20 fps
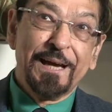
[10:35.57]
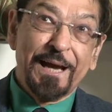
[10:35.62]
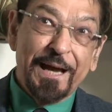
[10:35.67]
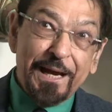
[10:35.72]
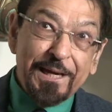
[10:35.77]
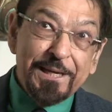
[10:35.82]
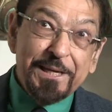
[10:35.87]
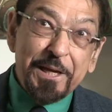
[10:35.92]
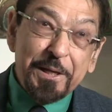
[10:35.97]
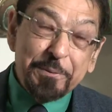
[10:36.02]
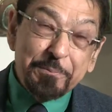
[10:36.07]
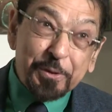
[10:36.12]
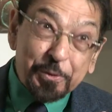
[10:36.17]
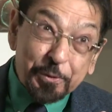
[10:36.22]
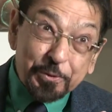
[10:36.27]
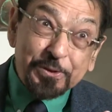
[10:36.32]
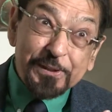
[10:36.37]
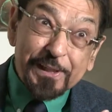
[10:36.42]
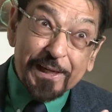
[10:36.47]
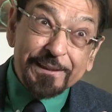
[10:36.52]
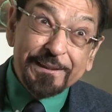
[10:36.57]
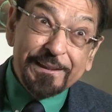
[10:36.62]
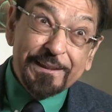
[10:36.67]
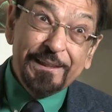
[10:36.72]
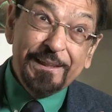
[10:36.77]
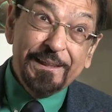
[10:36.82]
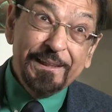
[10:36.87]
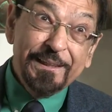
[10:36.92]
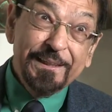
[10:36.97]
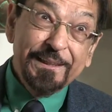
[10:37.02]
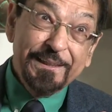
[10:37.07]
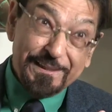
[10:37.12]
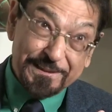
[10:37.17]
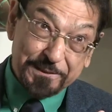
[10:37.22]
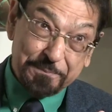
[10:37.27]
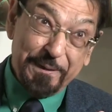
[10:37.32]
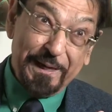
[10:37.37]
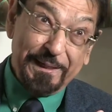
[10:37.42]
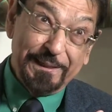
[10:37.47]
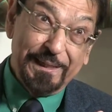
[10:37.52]
I am a Gujarati
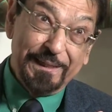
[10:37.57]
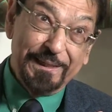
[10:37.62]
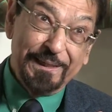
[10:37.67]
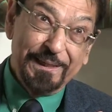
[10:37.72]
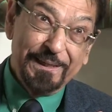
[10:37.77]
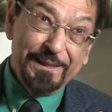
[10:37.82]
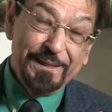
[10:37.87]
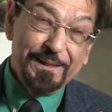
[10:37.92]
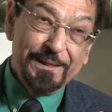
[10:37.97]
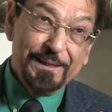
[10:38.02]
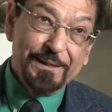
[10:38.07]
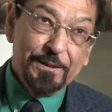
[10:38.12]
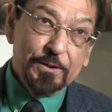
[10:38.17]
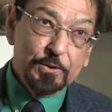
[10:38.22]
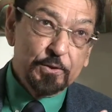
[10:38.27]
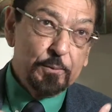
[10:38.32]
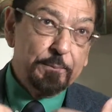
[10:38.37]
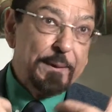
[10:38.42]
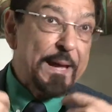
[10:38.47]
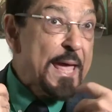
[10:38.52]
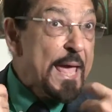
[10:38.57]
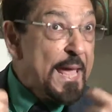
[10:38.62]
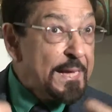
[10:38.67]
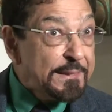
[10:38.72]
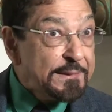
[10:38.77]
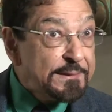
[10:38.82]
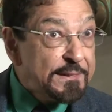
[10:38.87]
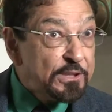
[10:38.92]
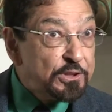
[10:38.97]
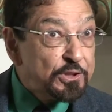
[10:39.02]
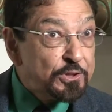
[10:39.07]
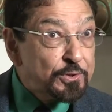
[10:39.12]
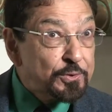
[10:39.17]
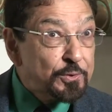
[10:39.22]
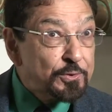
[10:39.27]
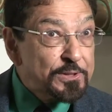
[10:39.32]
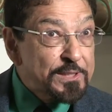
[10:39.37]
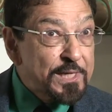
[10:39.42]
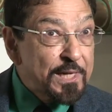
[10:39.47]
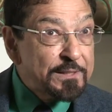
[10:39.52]
Ismaili. So my heritage is
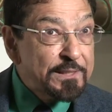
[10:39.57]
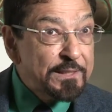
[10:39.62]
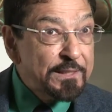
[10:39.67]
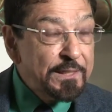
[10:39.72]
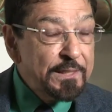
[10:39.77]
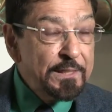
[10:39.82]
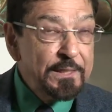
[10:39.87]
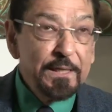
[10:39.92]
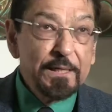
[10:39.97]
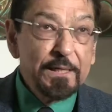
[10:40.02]
Gujarati.